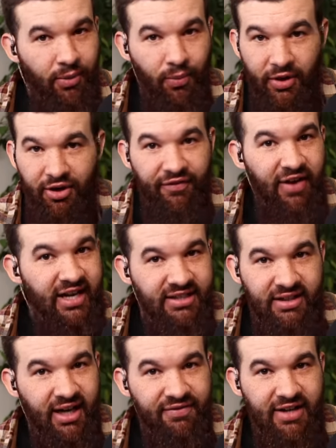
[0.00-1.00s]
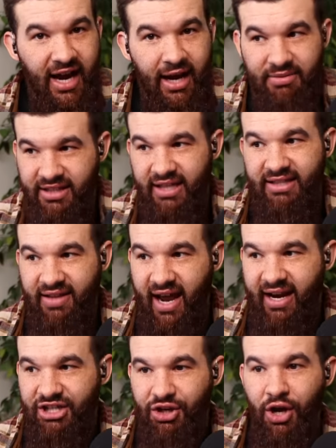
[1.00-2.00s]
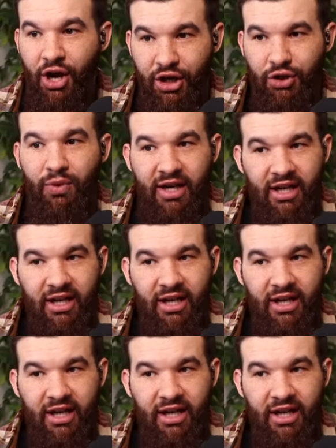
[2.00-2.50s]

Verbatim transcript: when you're facing tough times, things of that nature. You